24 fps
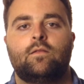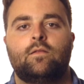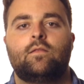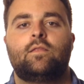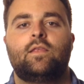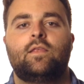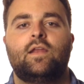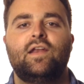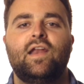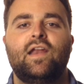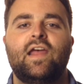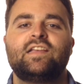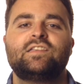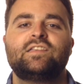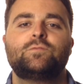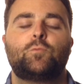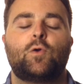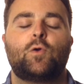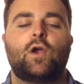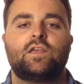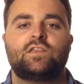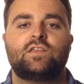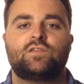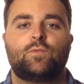The next
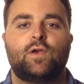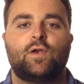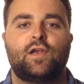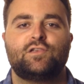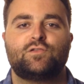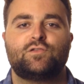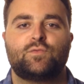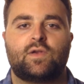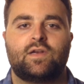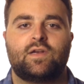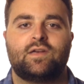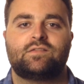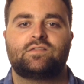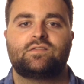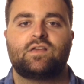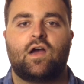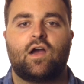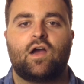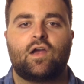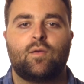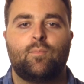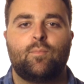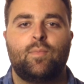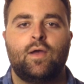price range we're going to
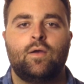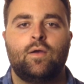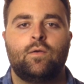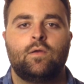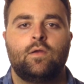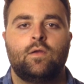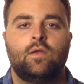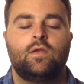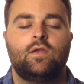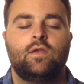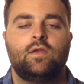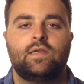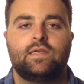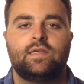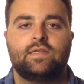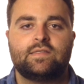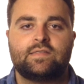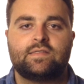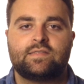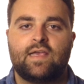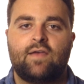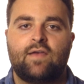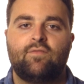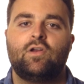talk about
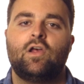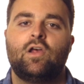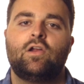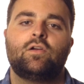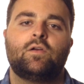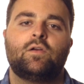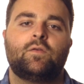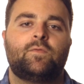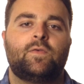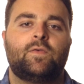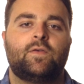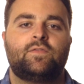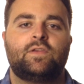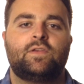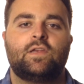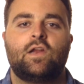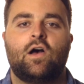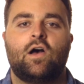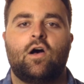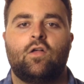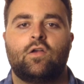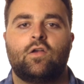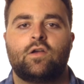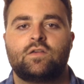is
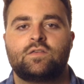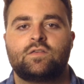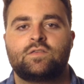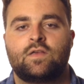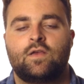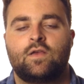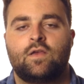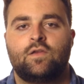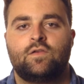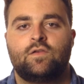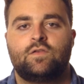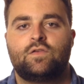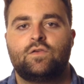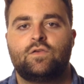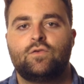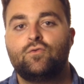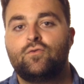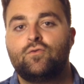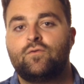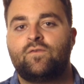$750 to